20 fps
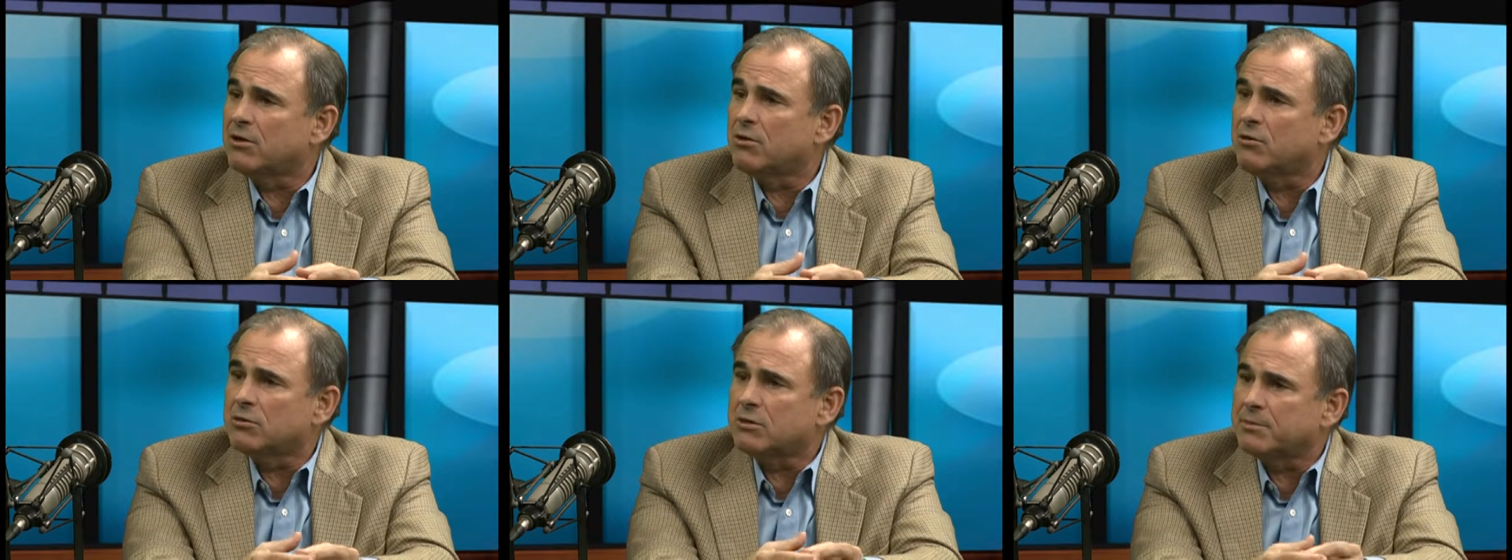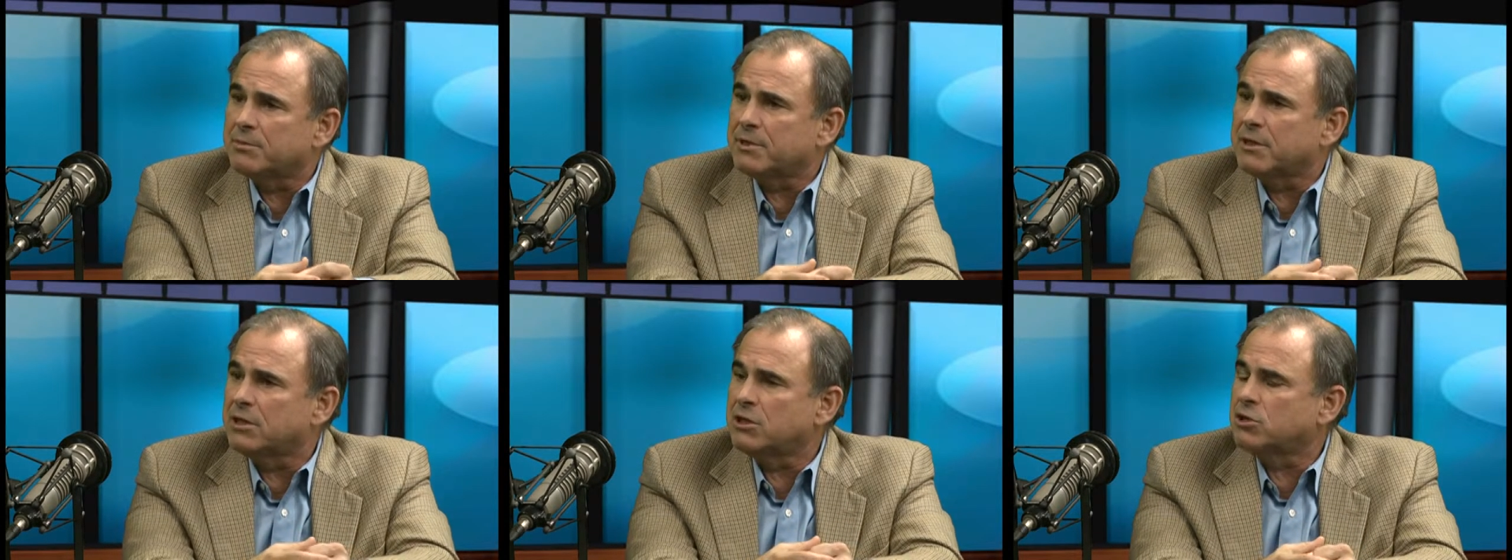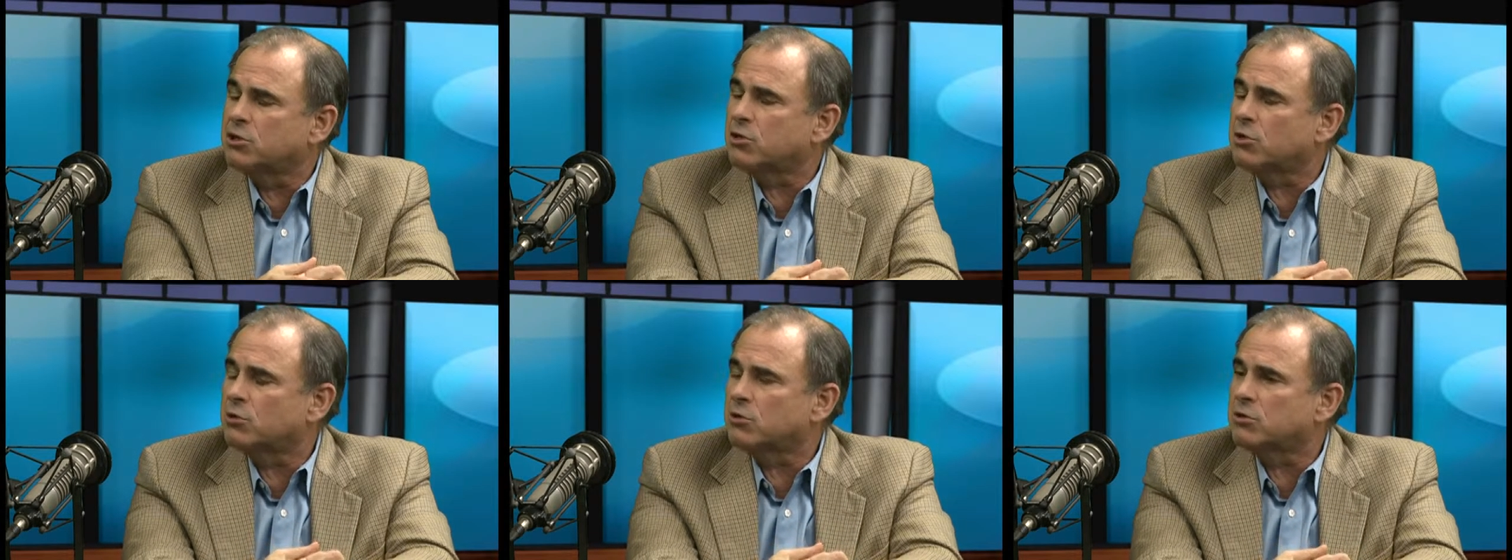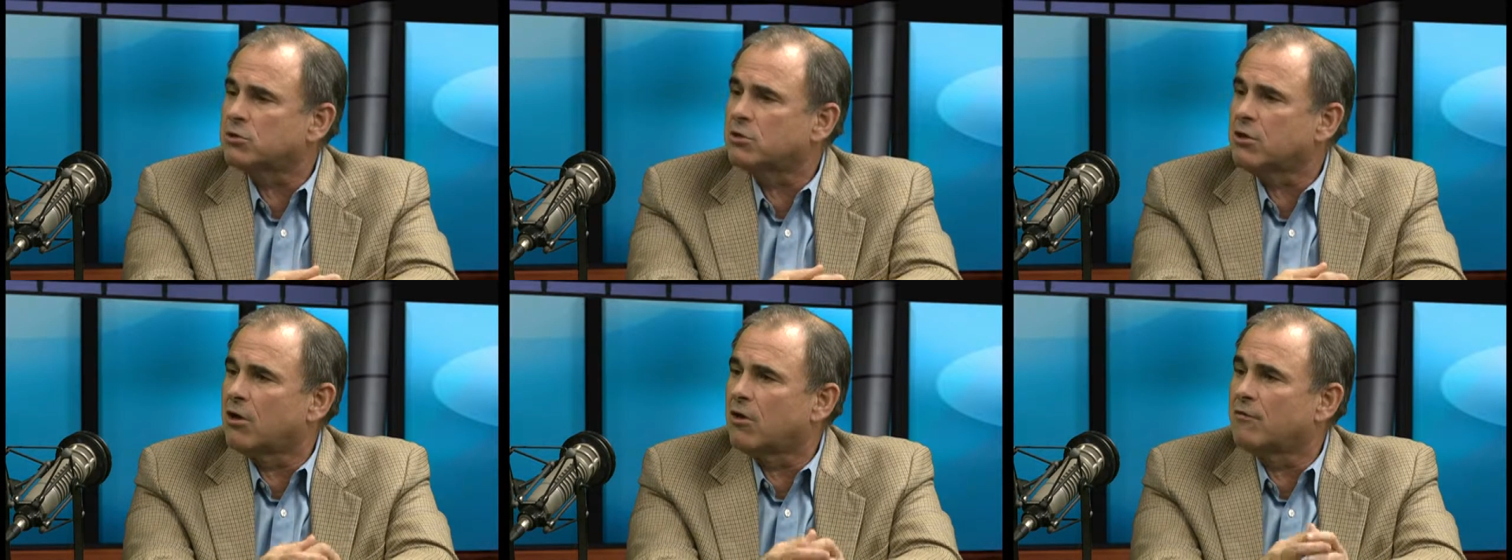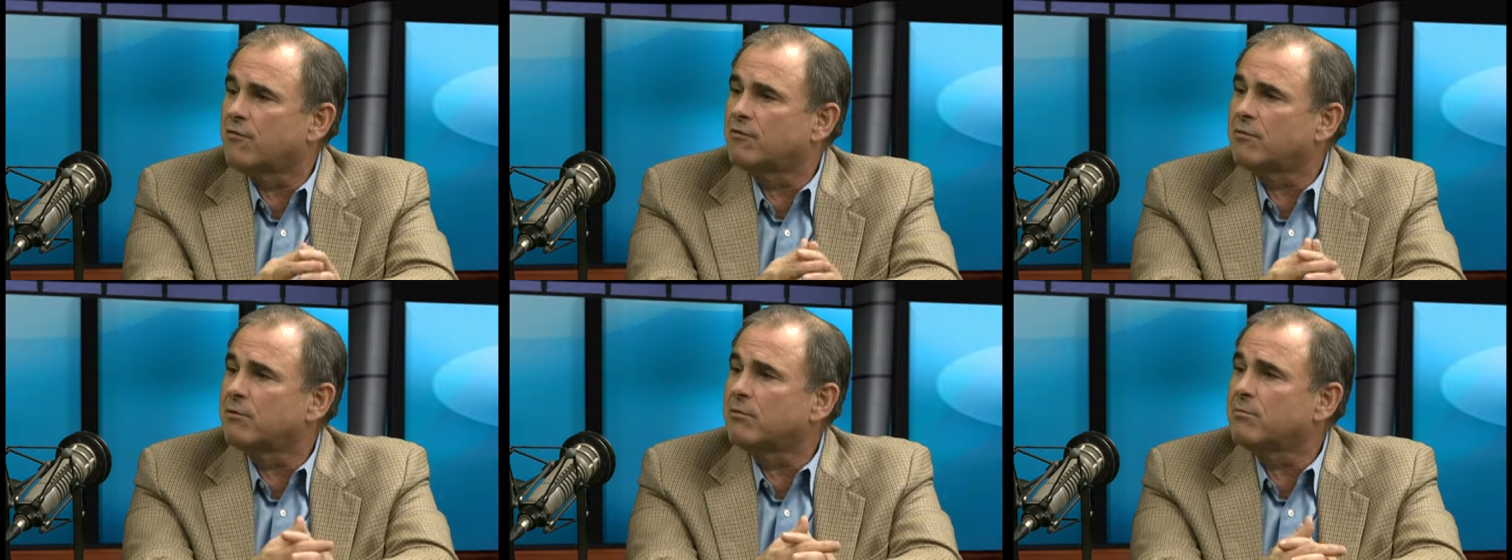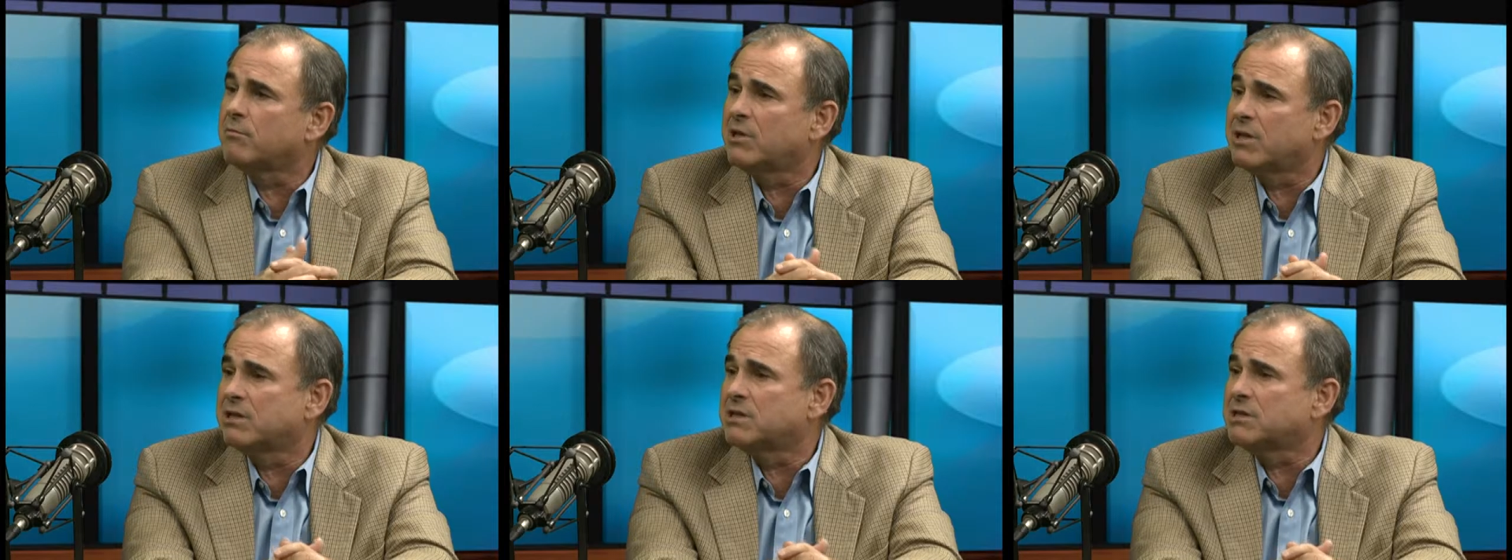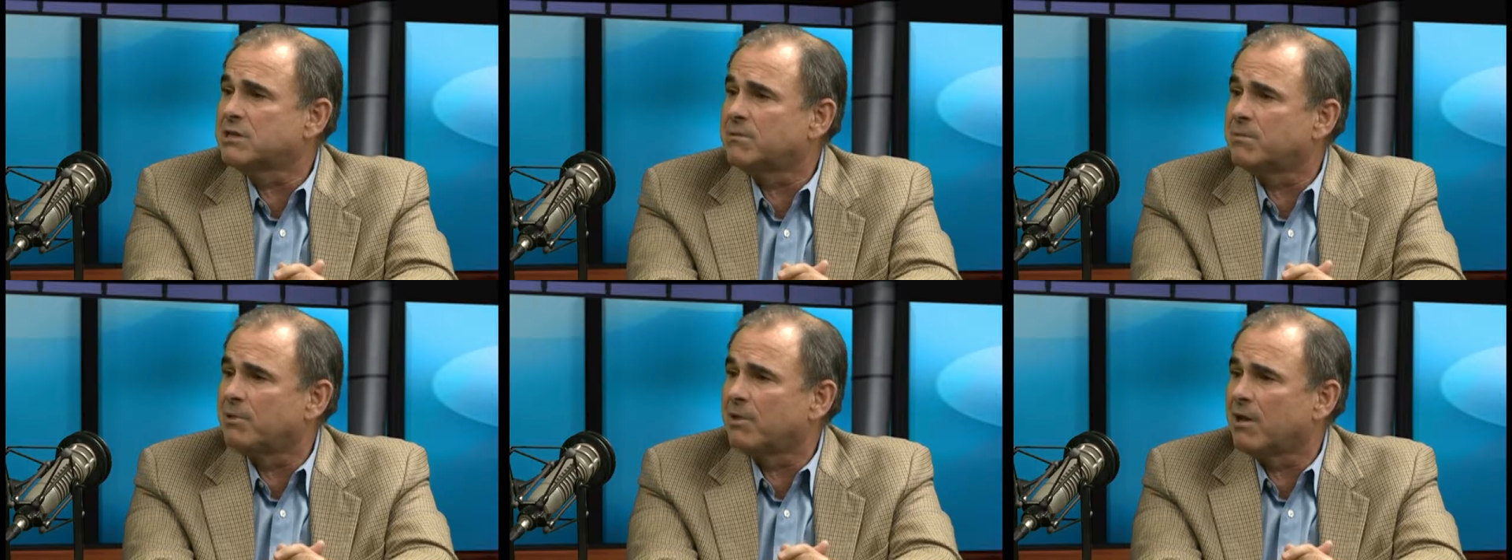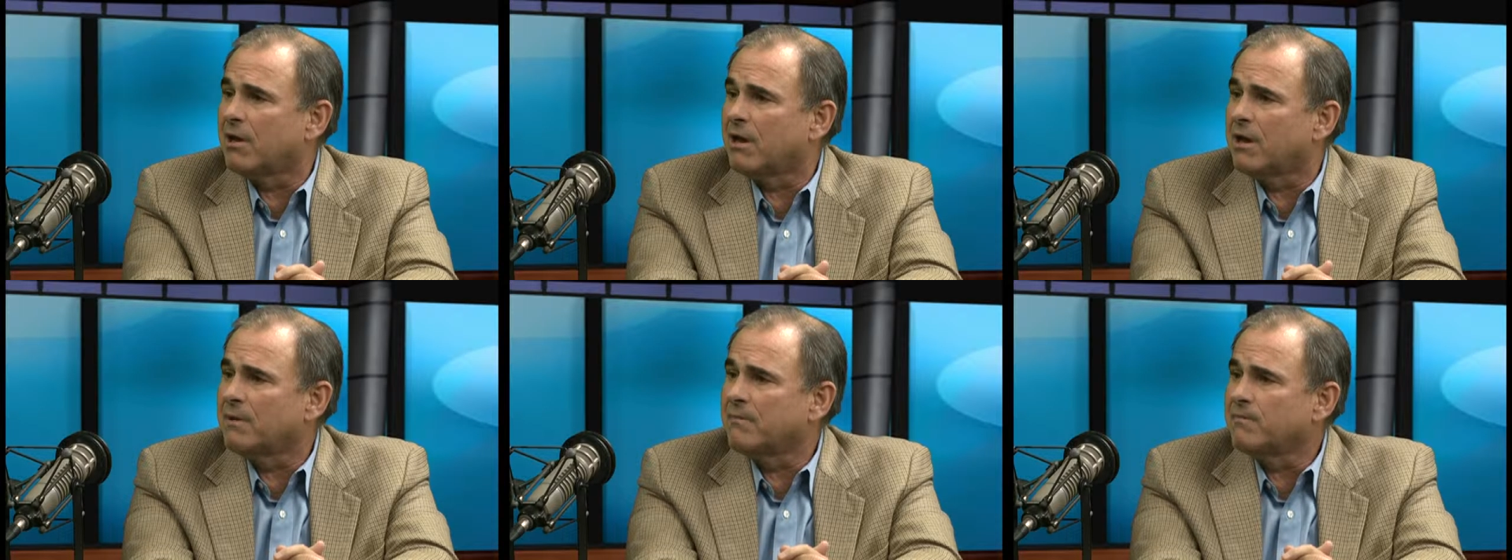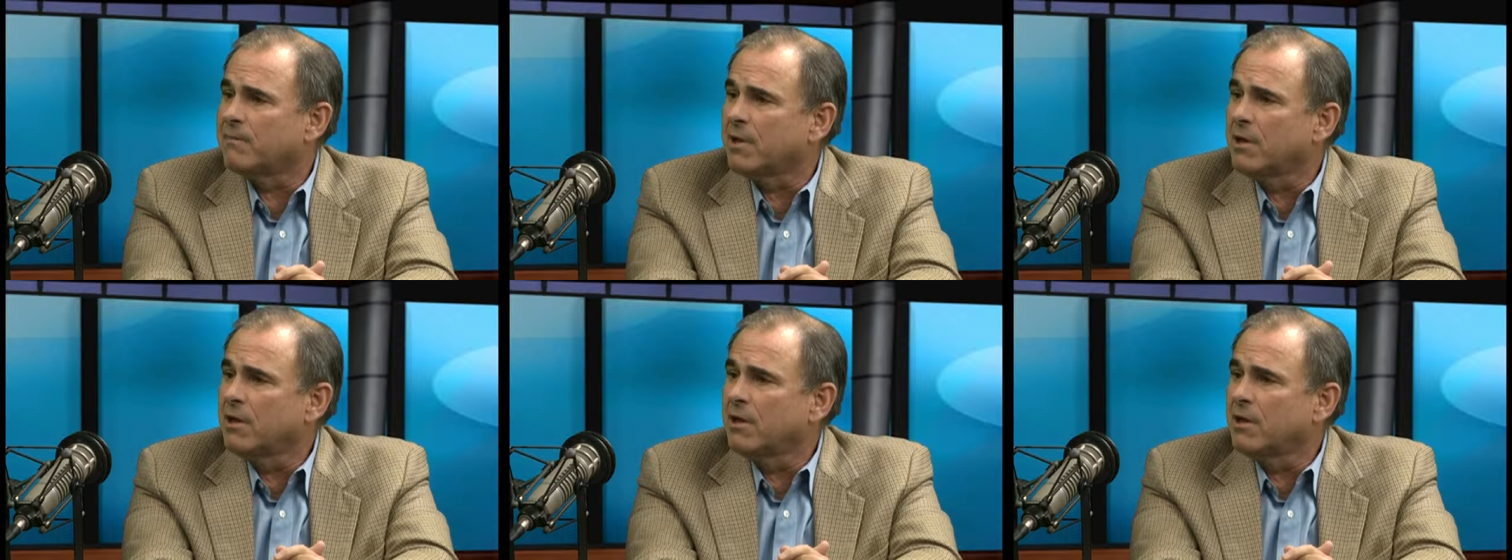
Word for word: ultimately chokes off blood supply.